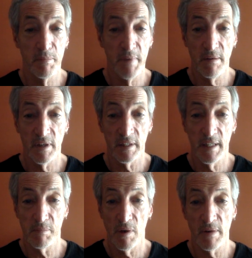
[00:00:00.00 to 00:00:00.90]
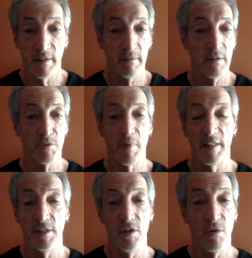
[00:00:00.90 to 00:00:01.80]
period keep going, there's
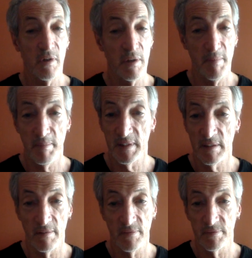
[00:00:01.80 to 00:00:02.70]
probably no commitment of